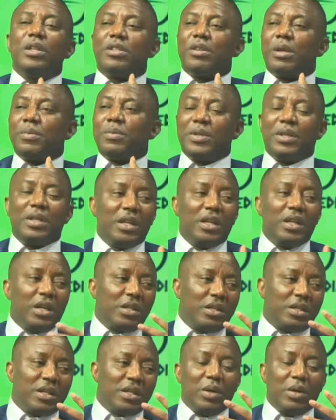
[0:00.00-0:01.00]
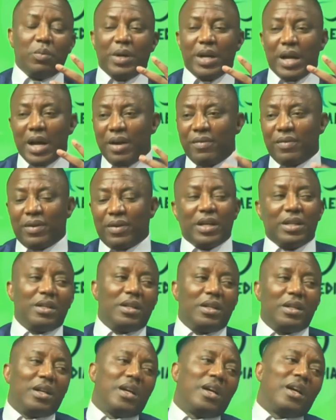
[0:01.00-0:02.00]
The subsidy they say we have in
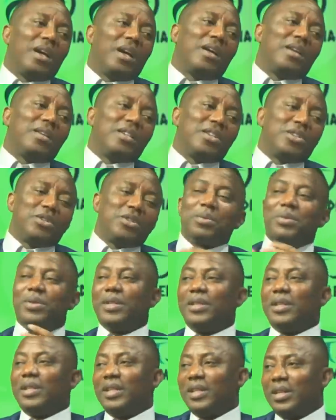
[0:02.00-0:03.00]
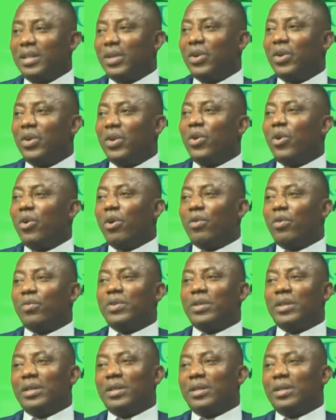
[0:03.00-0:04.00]
Nigeria is a subsidy
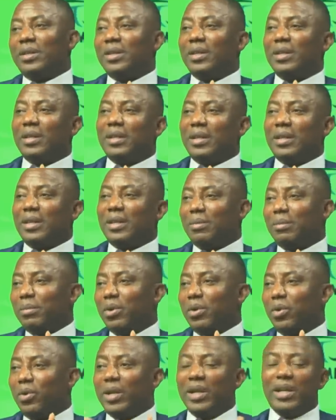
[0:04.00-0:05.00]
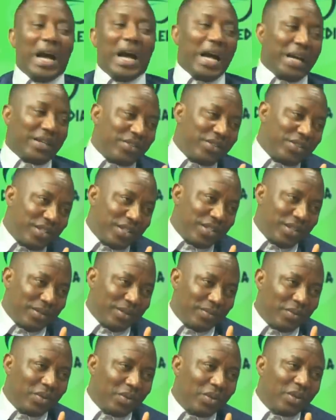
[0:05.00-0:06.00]
of the
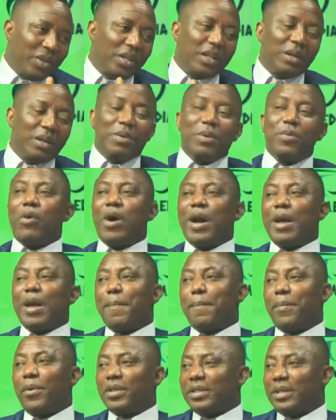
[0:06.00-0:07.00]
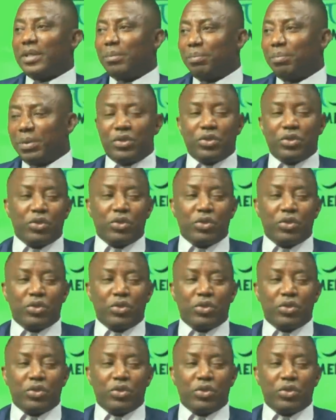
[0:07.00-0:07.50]
oligarchs. The people who are importing